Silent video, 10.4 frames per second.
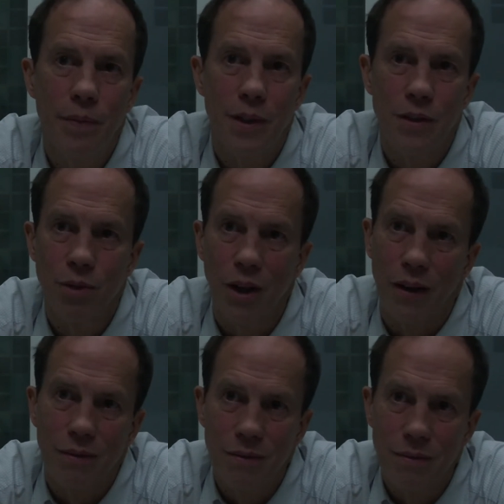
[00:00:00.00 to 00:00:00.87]
is
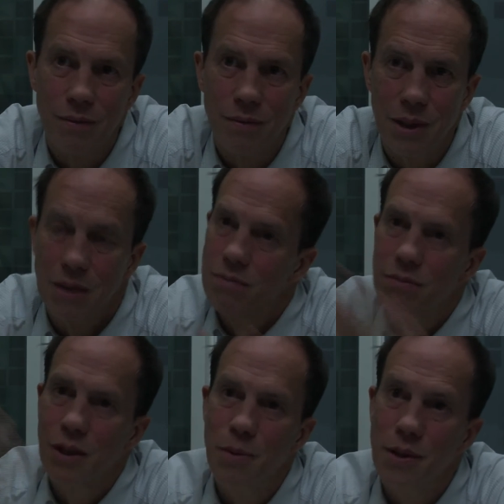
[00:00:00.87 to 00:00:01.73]
what? Well,
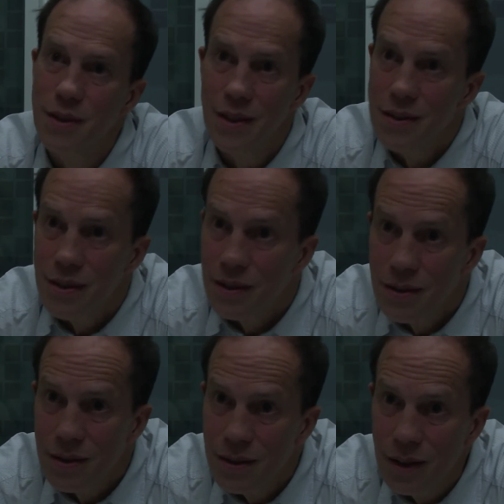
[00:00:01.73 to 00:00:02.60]
common sense
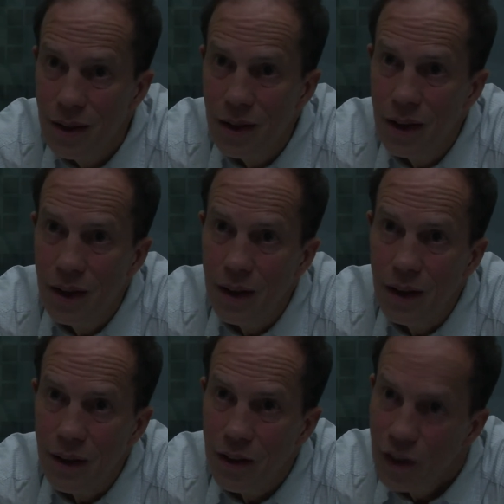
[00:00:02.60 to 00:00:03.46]
is
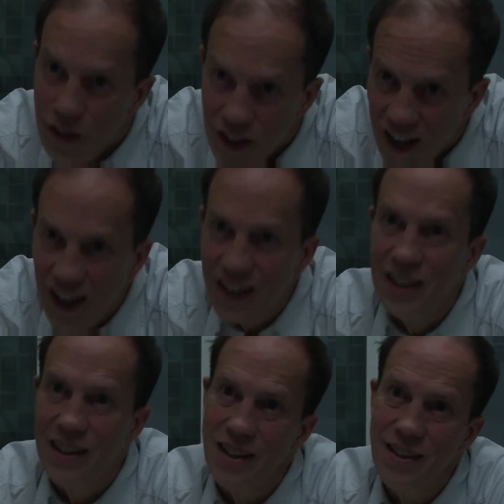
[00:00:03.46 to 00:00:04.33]
that the
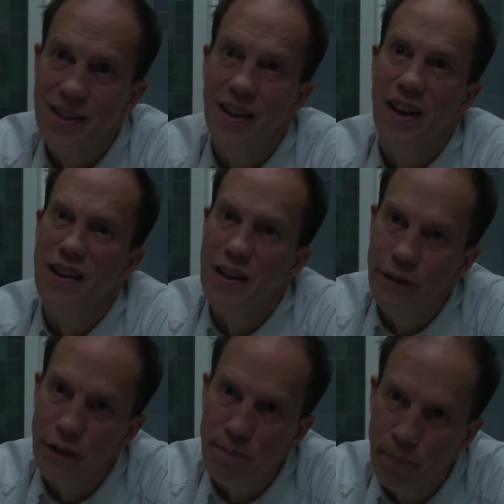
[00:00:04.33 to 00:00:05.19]
Artilects are
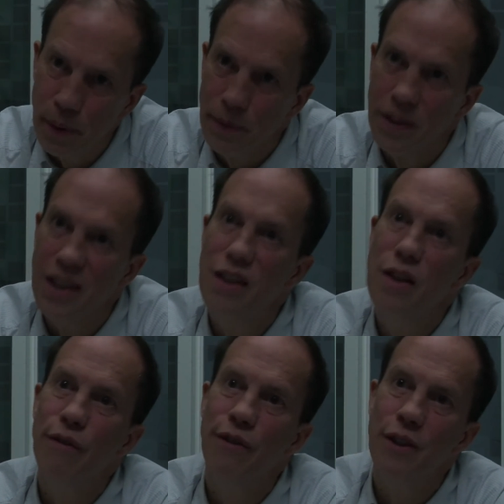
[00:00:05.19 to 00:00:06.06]
never built in
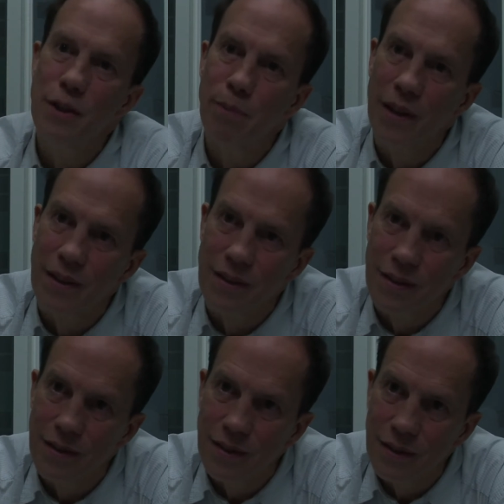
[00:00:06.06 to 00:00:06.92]
the first
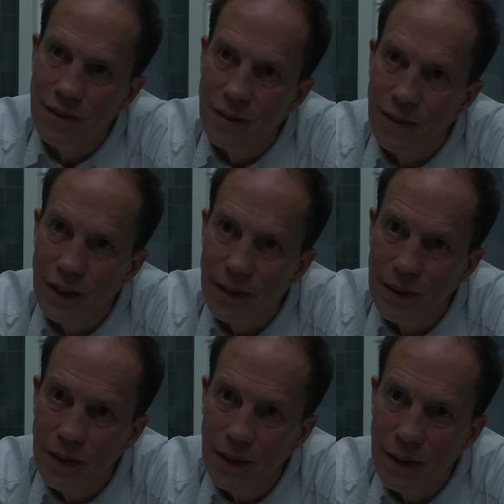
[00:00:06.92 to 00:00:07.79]
place. Right?
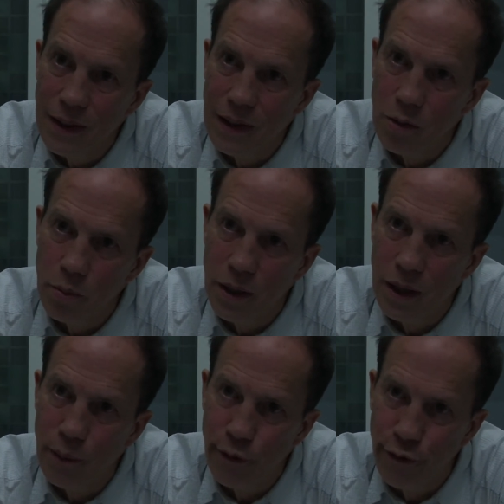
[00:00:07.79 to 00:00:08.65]
It will
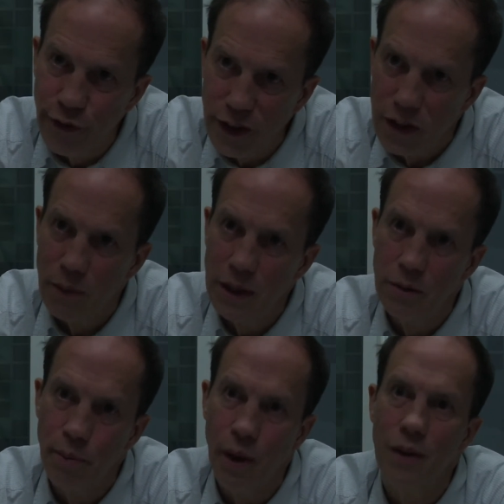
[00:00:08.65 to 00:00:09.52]
become
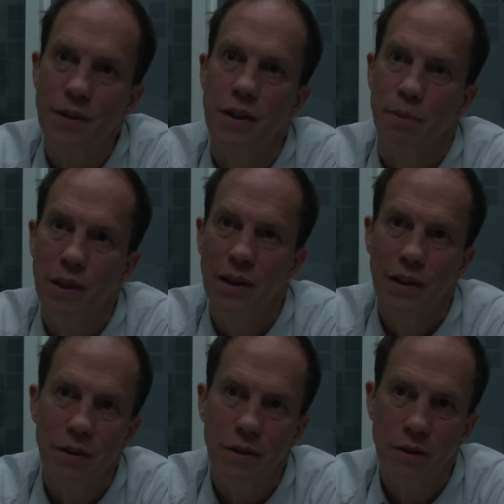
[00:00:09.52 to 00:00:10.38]
fundamental policy,
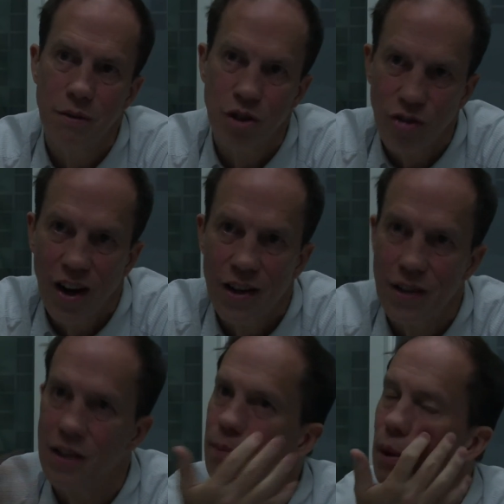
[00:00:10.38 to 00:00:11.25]
political
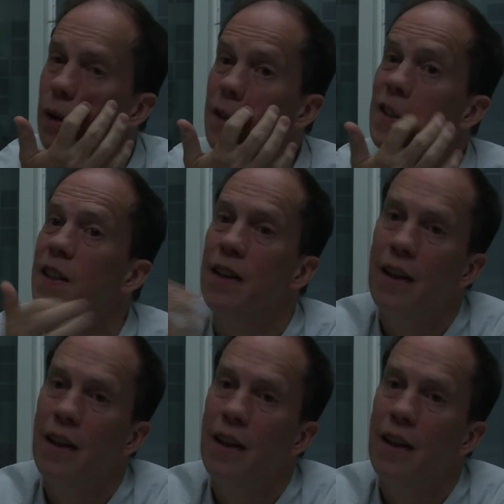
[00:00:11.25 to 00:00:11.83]
strategy, policy